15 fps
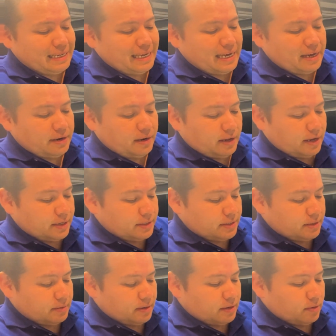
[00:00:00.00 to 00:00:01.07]
analyze,
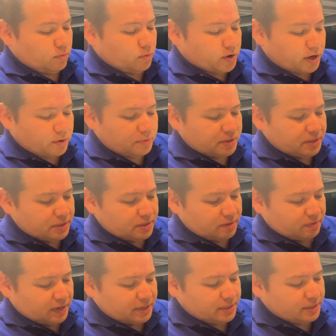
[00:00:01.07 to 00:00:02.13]
and work with these
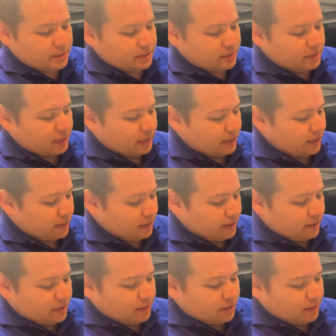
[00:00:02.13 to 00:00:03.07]
devices that